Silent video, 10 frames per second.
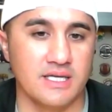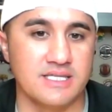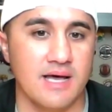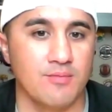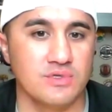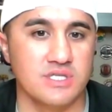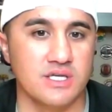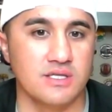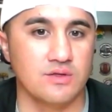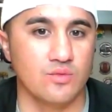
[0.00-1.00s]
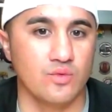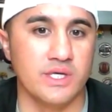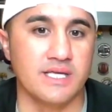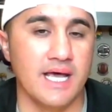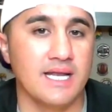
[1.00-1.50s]
examples that
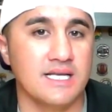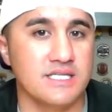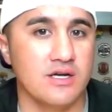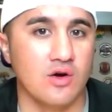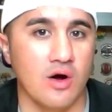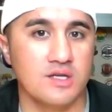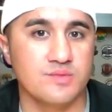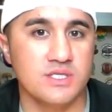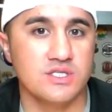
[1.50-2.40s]
we get as Air Guardsmen.